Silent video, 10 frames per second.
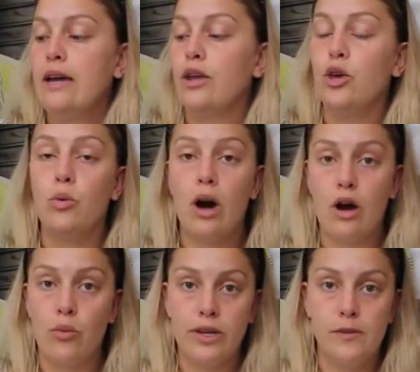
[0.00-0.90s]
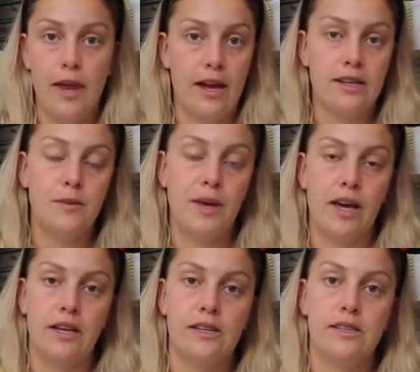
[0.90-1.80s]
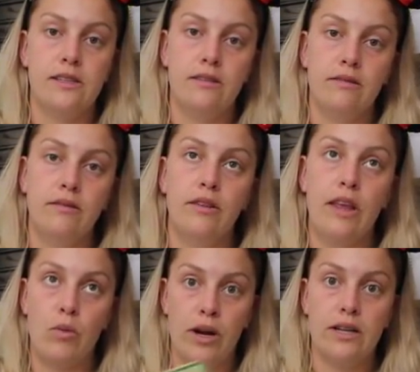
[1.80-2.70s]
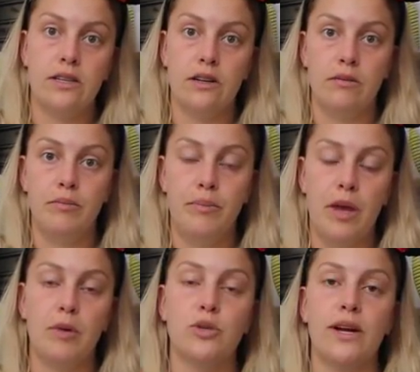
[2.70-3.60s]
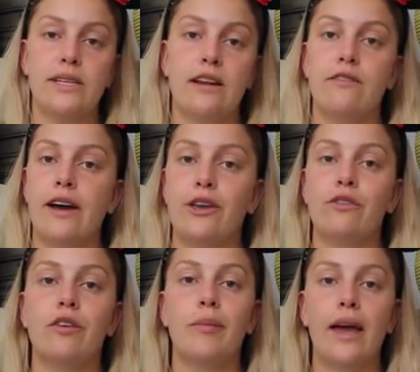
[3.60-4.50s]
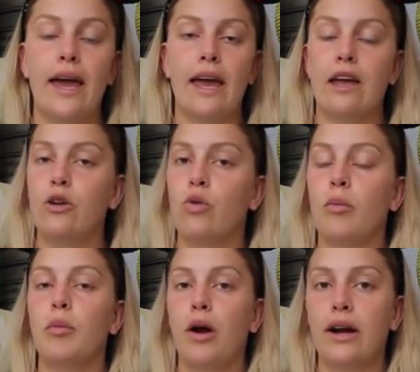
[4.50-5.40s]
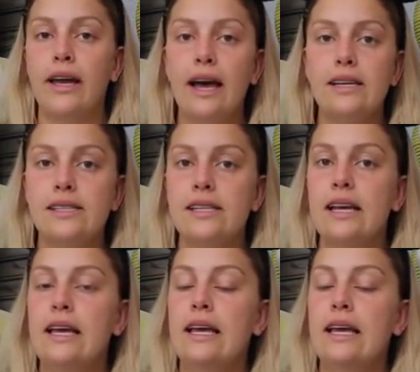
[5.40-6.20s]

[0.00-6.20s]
you got a wristband because they wanted to be able to identify you from a normal park guest,